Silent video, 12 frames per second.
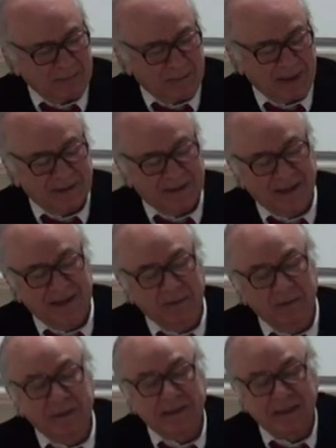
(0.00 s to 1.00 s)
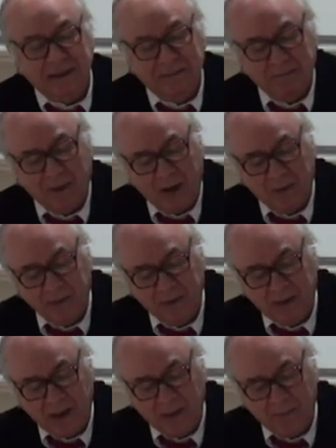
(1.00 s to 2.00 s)
But uh, we'll see how we'll
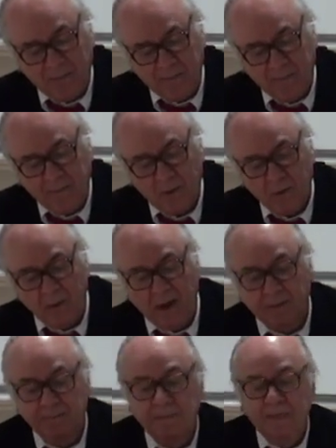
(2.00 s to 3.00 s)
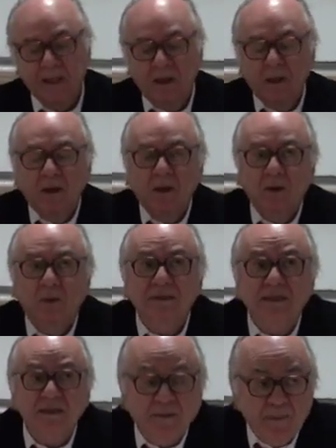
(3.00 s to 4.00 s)
go. Well, what
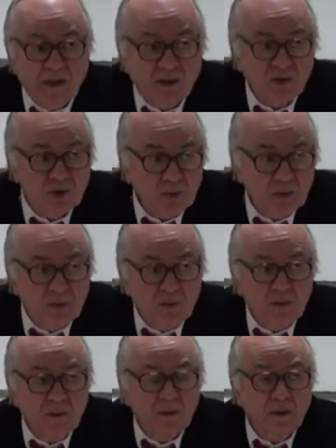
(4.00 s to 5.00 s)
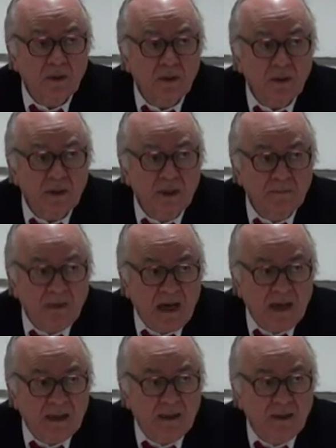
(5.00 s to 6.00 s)
does it mean to, in
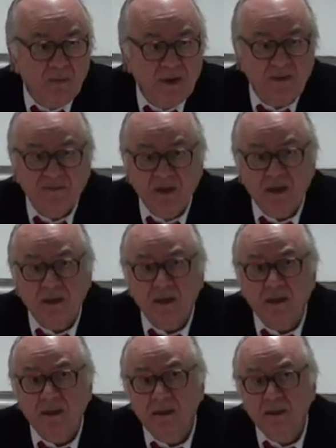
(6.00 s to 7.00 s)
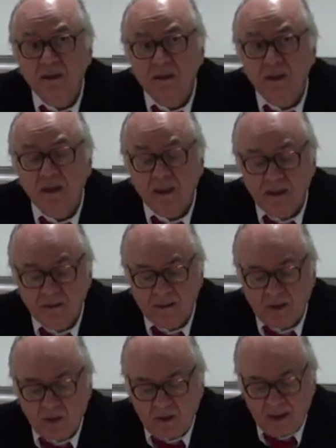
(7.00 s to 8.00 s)
my way of thinking, uh,
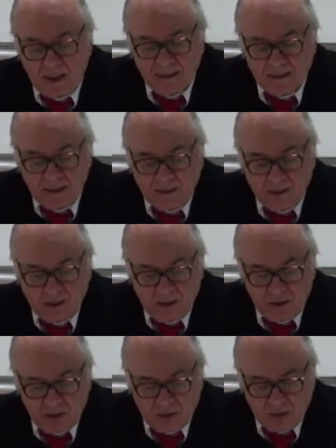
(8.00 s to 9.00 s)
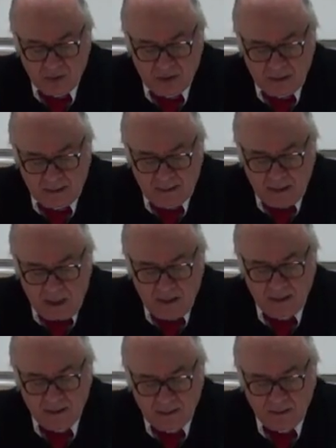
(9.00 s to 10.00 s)
decolonizing the social
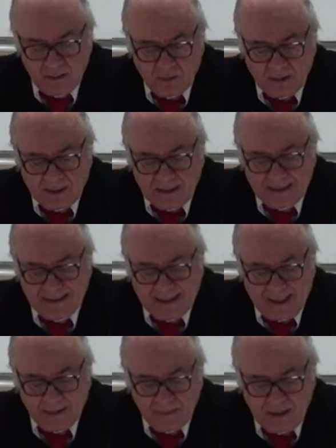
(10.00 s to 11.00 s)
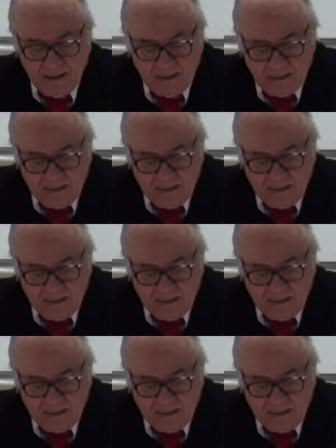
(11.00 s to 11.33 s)
sciences? What does that mean?